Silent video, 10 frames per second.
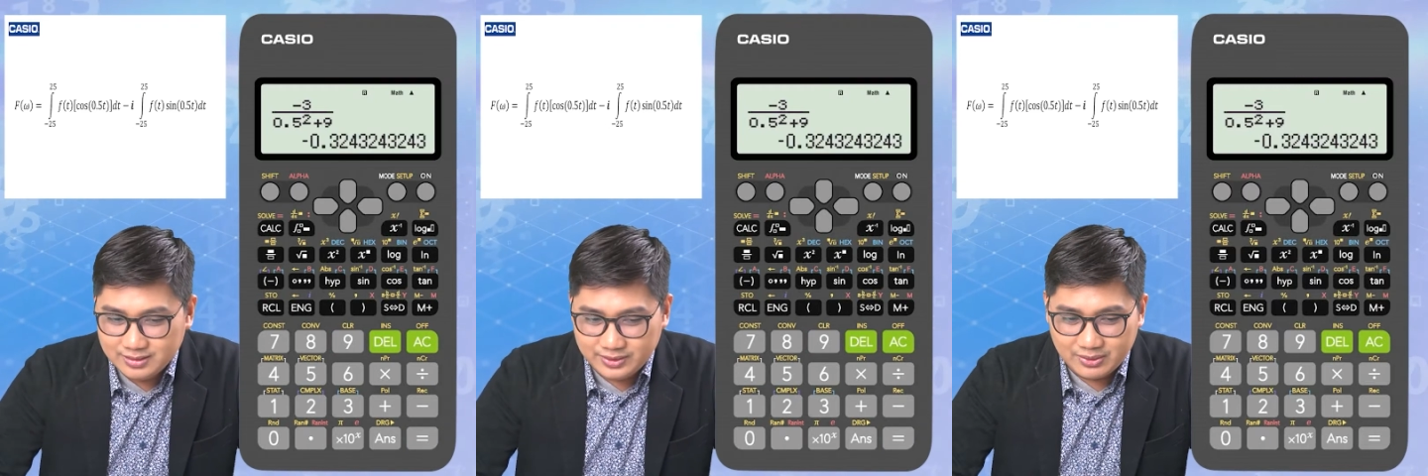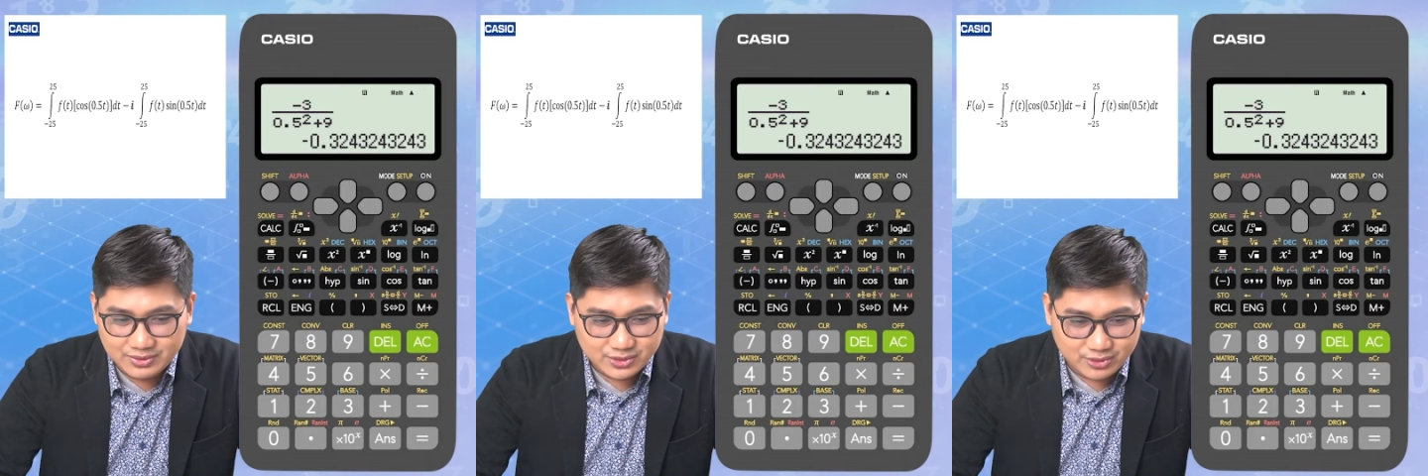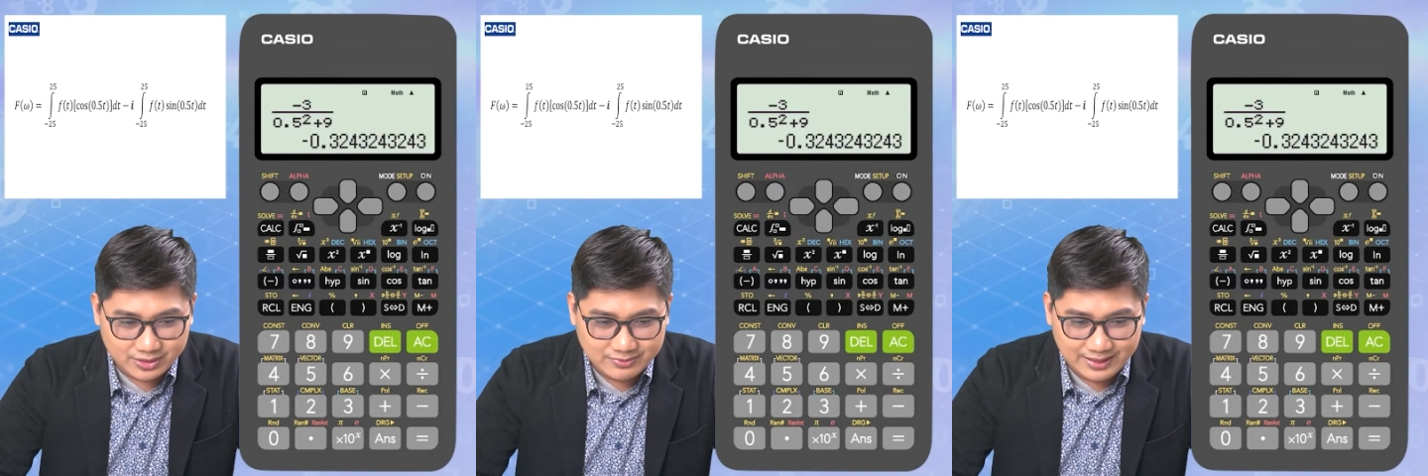with our
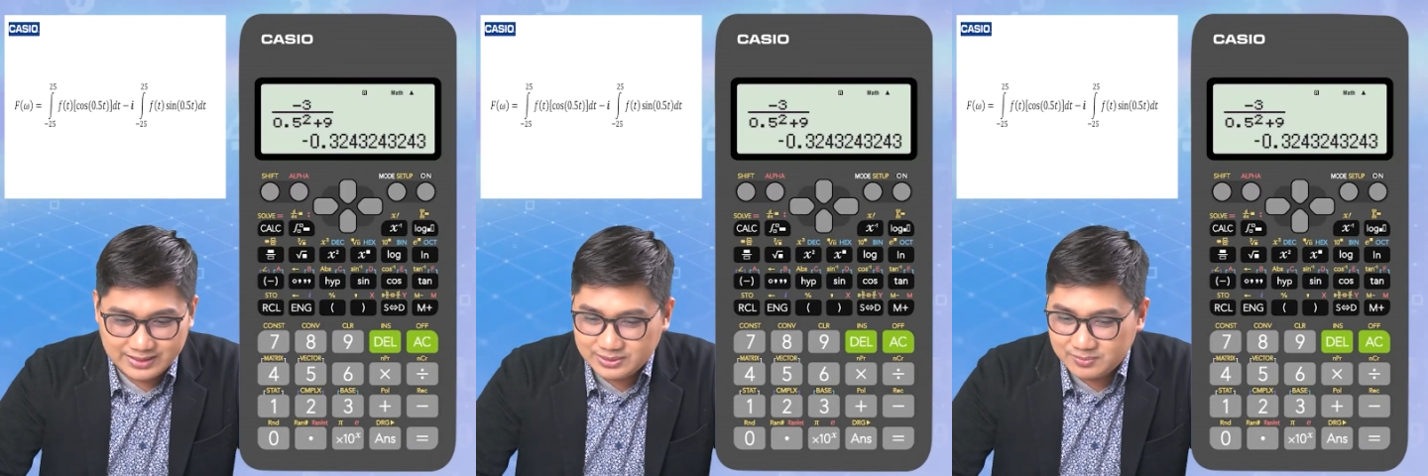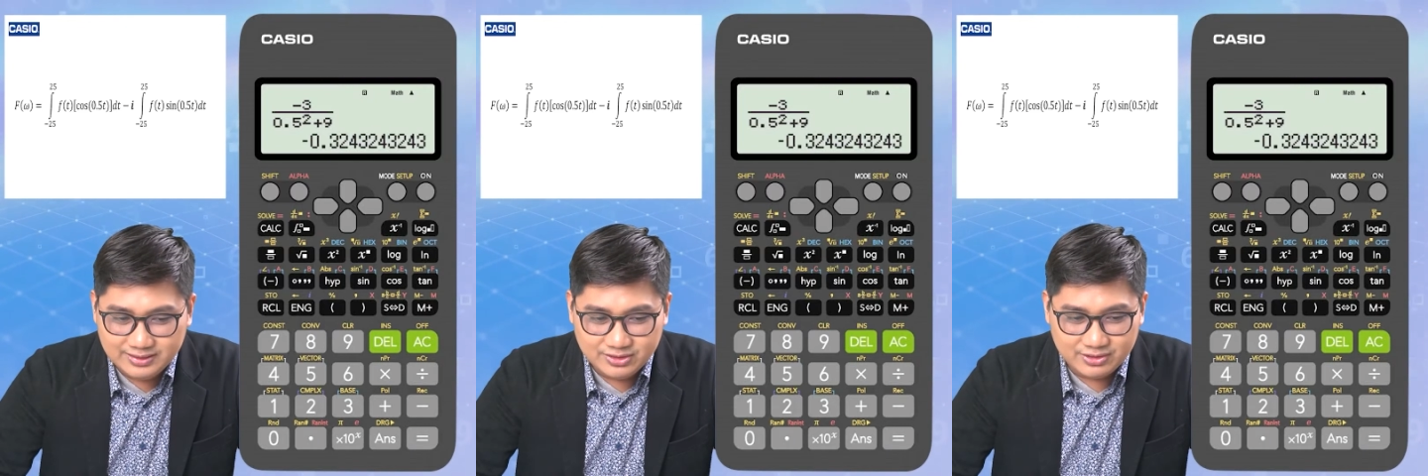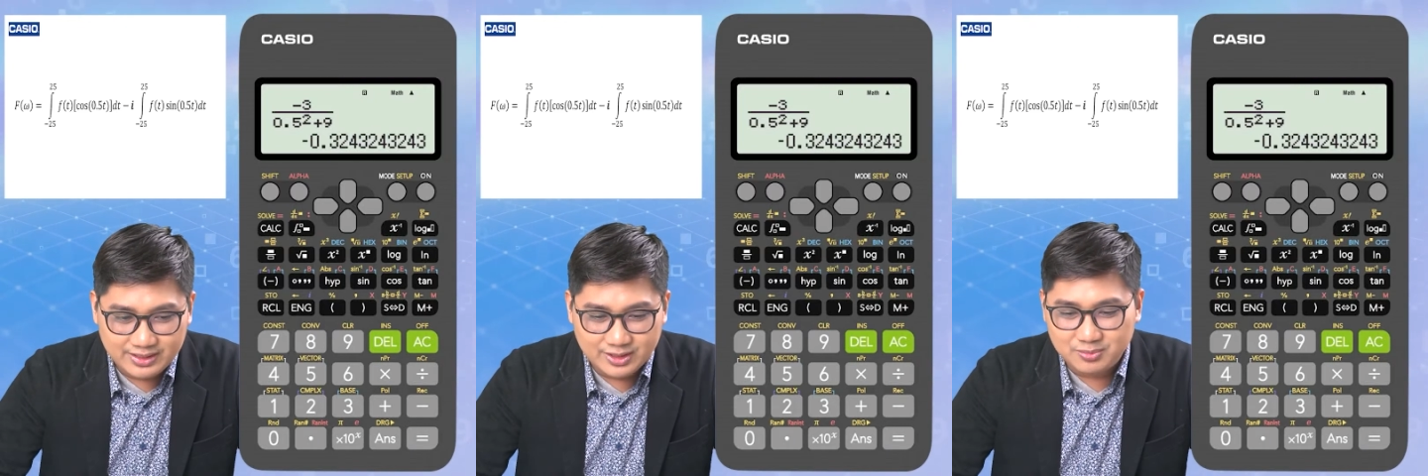stored value. Let's
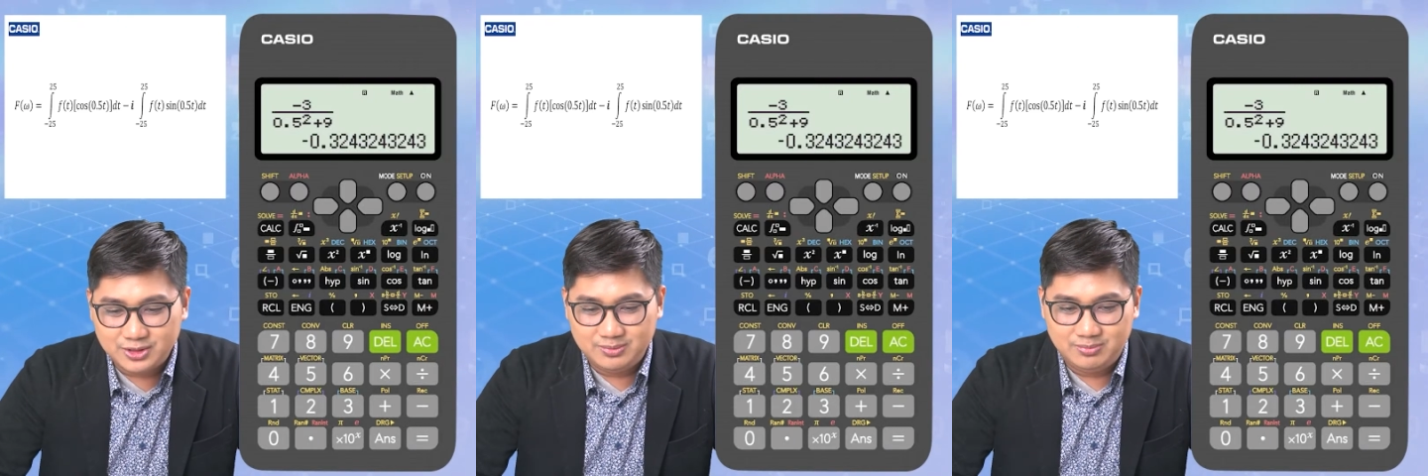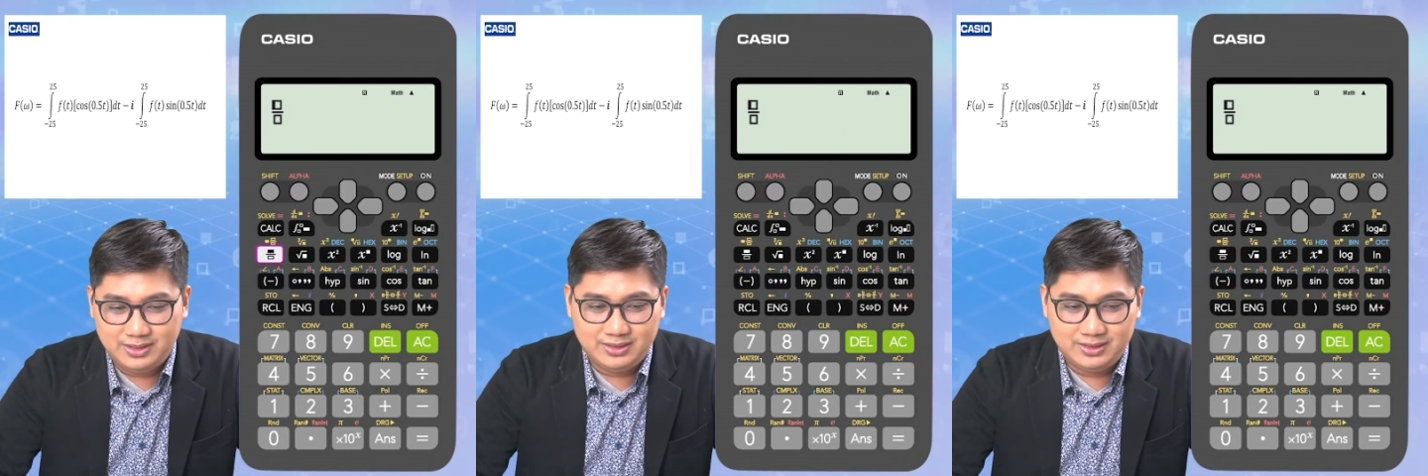try option B.